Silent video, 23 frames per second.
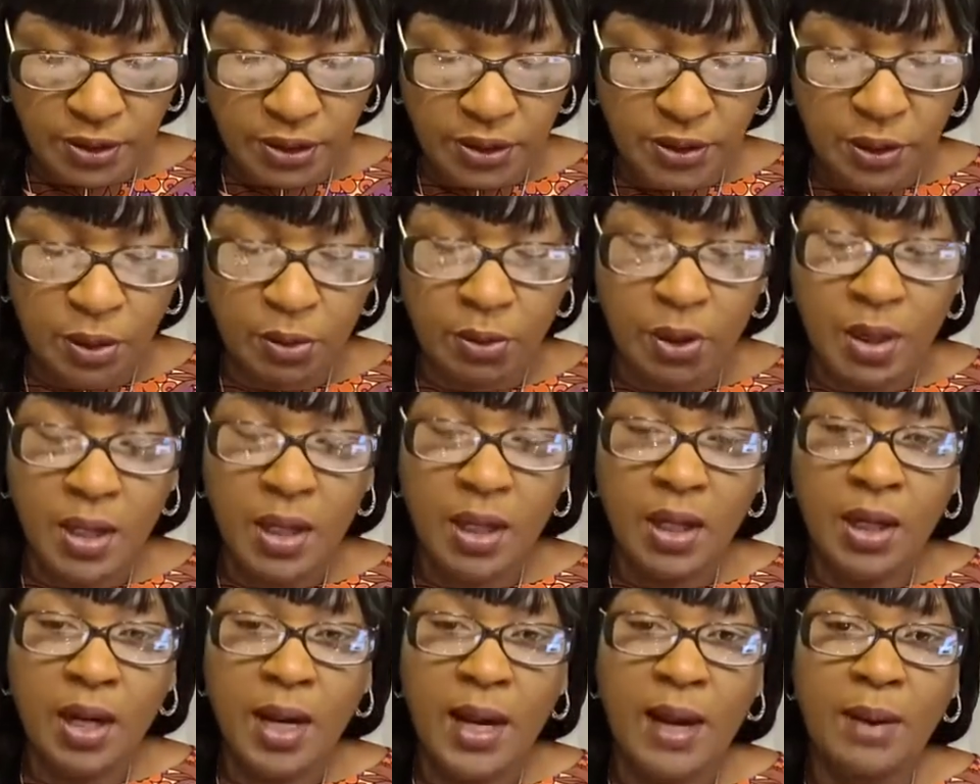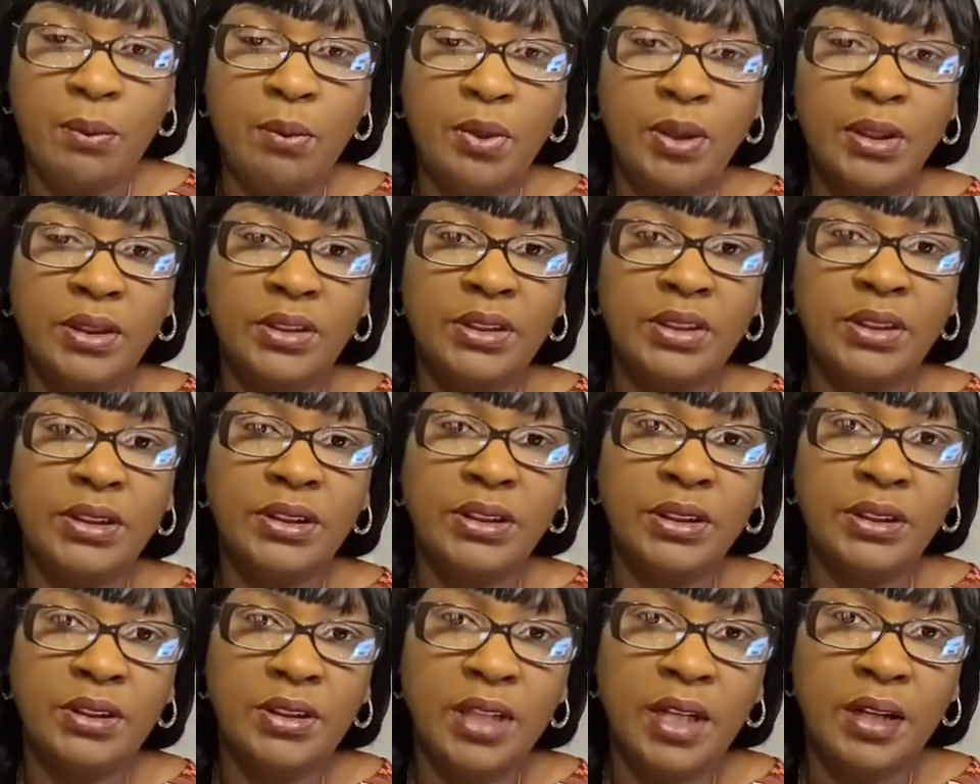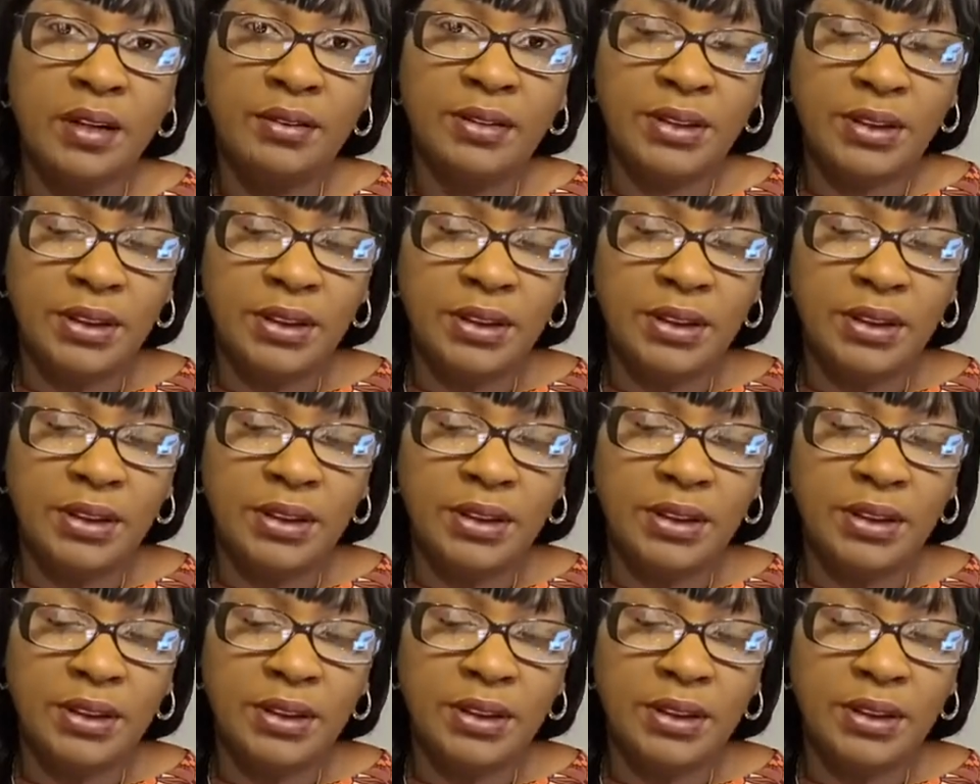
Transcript: So I want to just encourage